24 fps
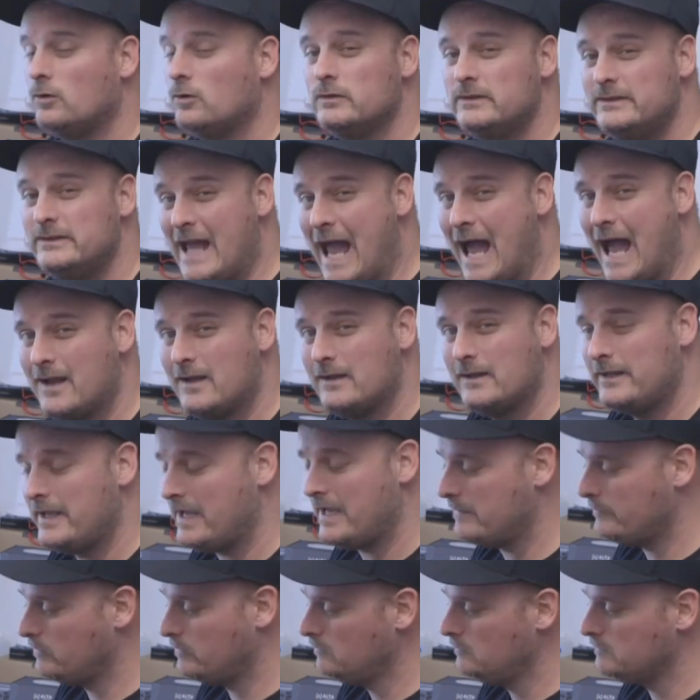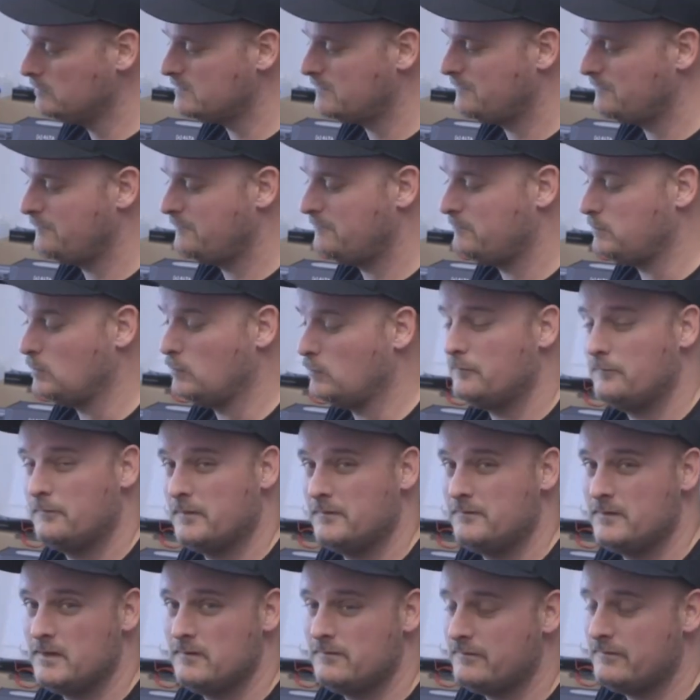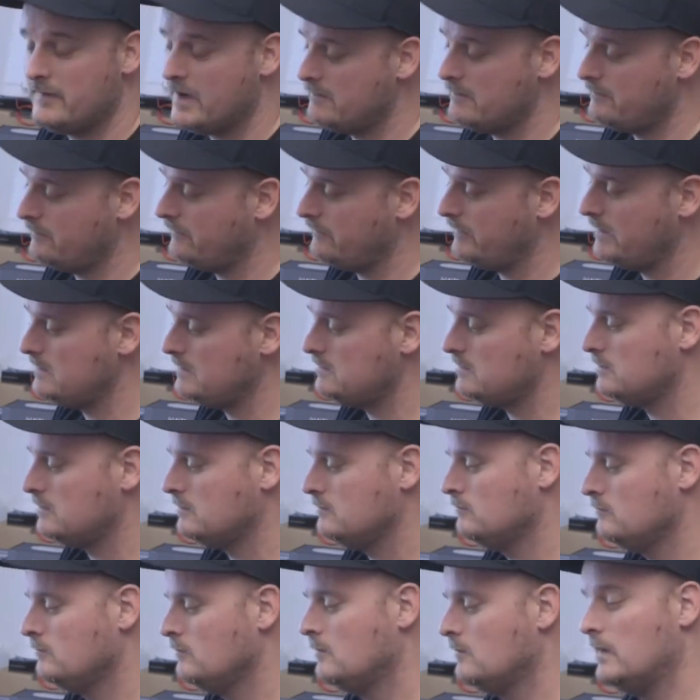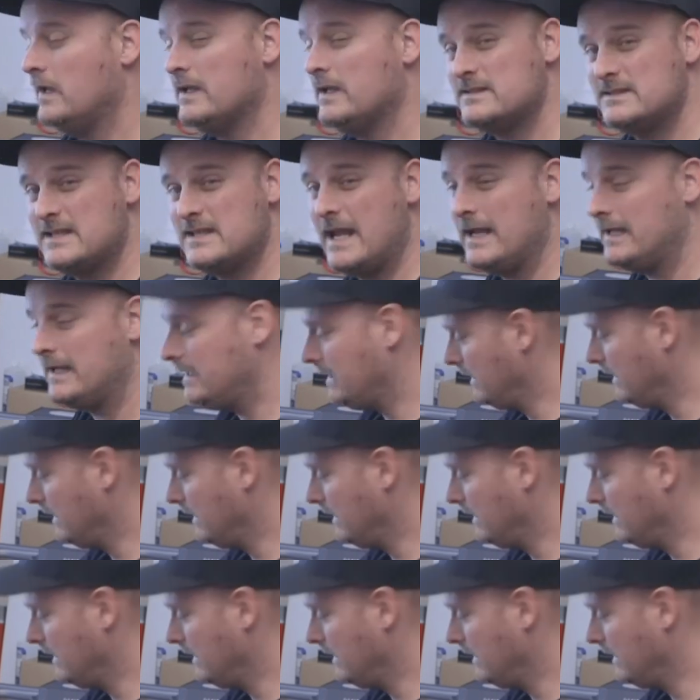DAC cable. It's 55 feet and it's 10 gig.